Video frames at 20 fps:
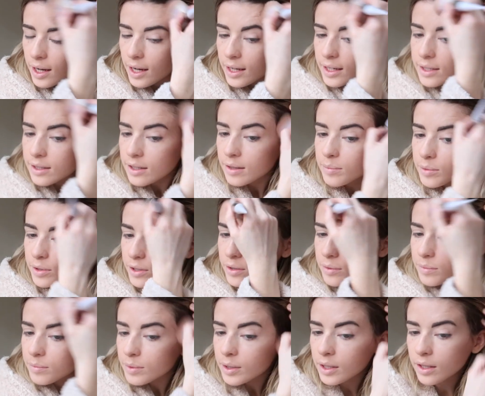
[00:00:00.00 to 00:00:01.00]
anytime
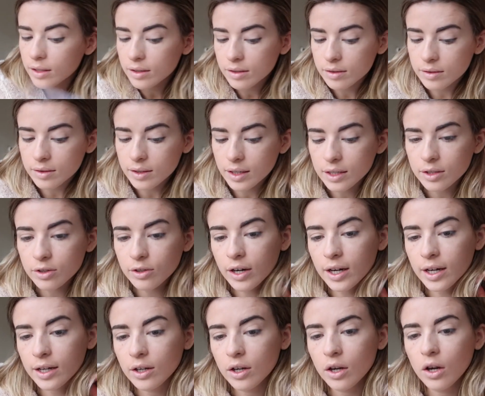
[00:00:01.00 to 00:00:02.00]
soon because it's
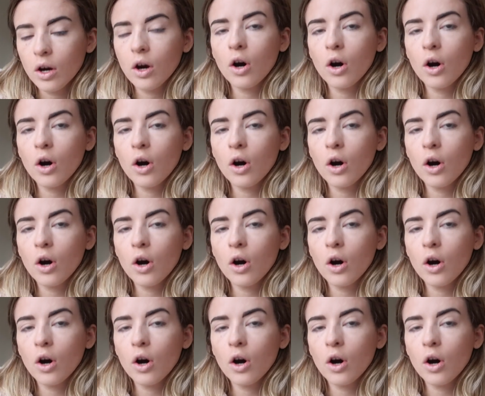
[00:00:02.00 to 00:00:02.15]
great.